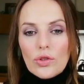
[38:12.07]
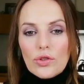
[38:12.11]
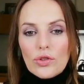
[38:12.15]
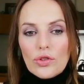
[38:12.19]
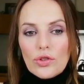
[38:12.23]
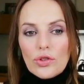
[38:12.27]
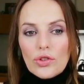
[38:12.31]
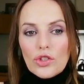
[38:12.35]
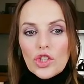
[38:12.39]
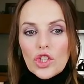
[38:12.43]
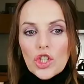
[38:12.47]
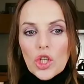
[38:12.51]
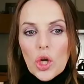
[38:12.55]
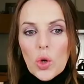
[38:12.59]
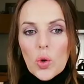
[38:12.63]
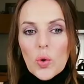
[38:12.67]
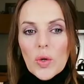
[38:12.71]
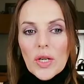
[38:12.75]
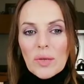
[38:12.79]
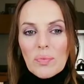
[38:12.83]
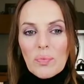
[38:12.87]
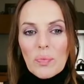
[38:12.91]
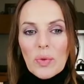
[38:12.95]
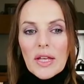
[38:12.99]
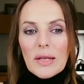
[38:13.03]

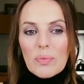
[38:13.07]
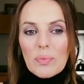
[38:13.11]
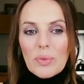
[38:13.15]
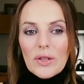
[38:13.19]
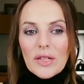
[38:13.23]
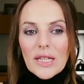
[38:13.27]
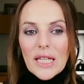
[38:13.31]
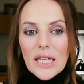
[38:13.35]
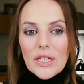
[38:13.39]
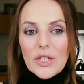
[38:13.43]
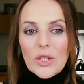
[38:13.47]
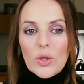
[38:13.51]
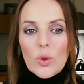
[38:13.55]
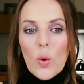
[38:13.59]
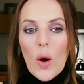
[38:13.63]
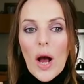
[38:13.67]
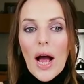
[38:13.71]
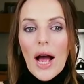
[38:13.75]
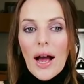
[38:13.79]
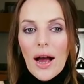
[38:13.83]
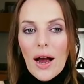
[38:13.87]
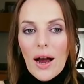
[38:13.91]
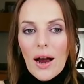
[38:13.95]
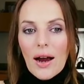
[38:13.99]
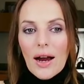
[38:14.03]
showing people that you
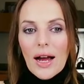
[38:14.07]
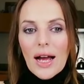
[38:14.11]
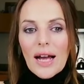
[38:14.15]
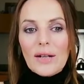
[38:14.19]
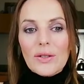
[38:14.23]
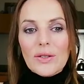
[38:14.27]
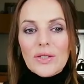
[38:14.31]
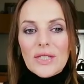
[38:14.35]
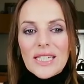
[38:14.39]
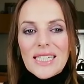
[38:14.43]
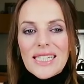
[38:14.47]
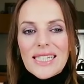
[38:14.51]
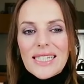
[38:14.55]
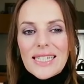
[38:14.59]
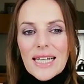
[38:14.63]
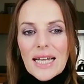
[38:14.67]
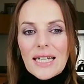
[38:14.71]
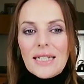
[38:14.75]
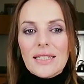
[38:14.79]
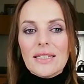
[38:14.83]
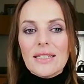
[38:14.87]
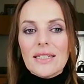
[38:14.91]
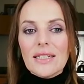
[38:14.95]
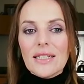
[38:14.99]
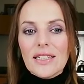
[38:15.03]
are
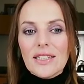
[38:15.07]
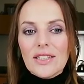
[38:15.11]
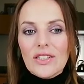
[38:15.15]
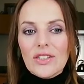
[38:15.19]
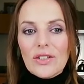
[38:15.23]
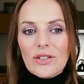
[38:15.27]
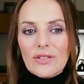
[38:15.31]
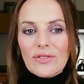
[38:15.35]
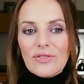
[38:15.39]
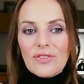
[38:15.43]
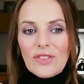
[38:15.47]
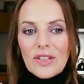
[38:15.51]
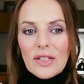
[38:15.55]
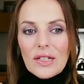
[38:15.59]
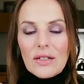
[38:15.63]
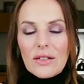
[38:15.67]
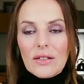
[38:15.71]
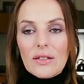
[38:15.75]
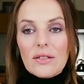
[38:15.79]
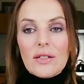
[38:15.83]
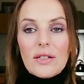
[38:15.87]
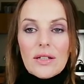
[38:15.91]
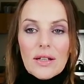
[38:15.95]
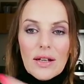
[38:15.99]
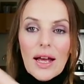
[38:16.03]
outstanding in your
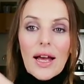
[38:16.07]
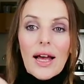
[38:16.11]
field,